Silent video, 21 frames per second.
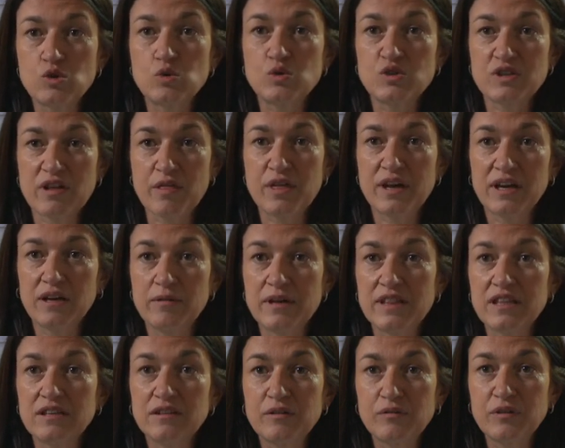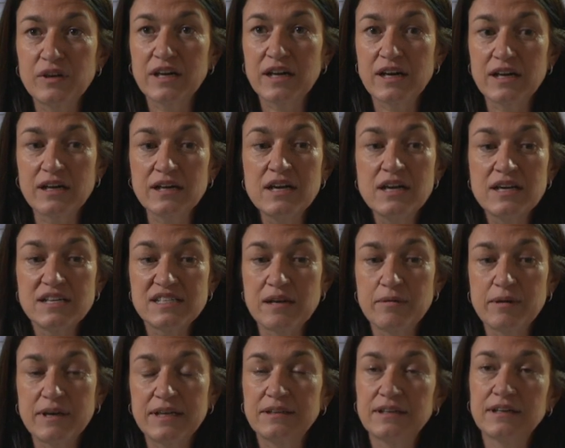knows he must treat it with
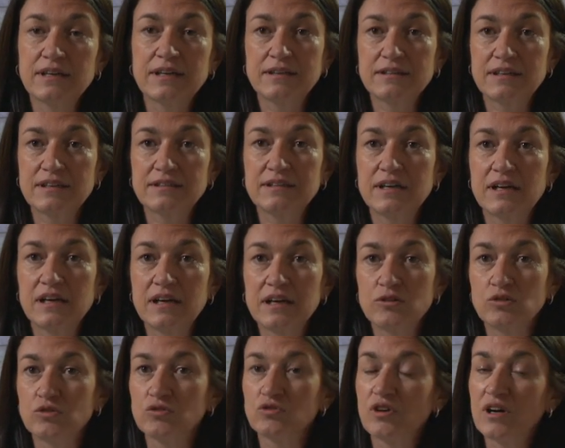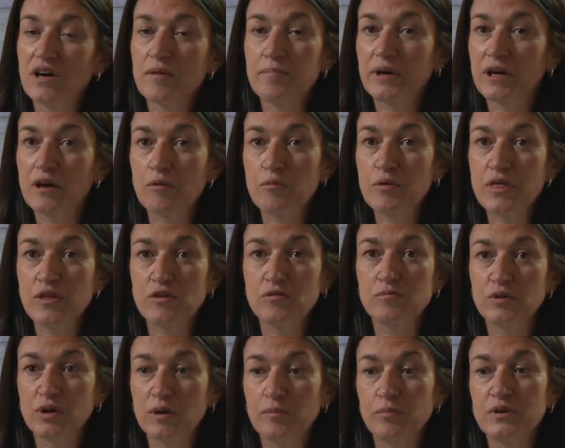great caution because the
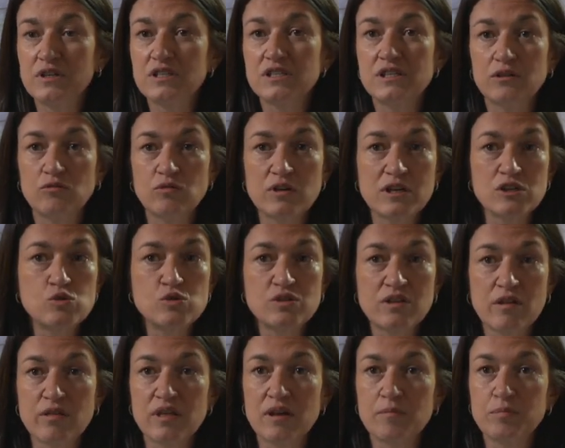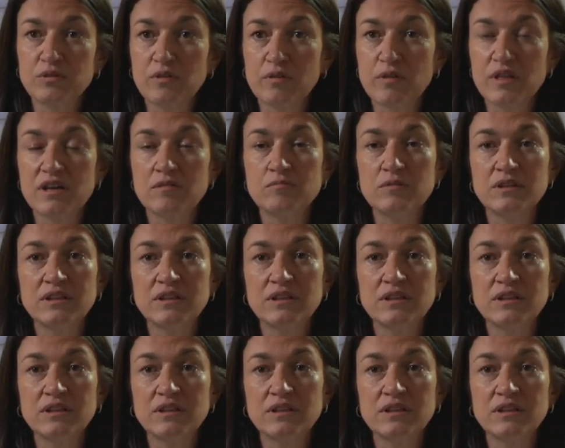substance is potentially deadly.